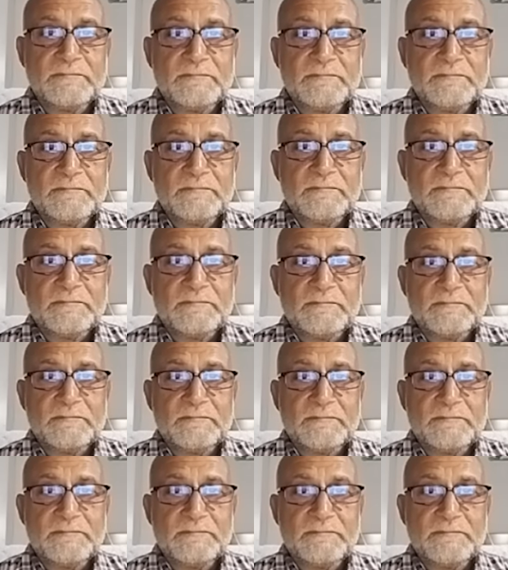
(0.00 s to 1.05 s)

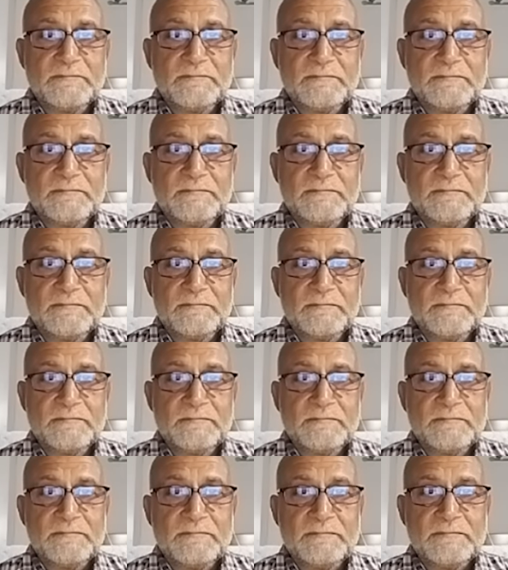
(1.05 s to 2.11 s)

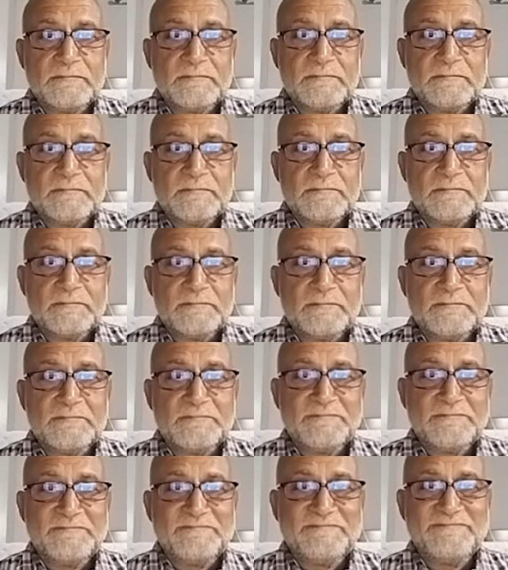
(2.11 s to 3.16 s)

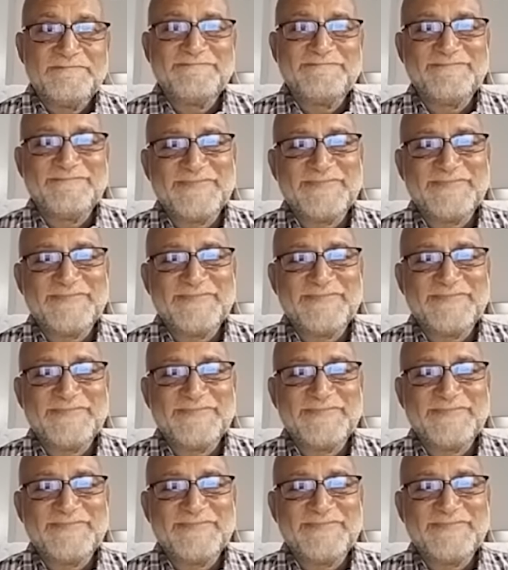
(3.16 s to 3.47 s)
This person isn't speaking.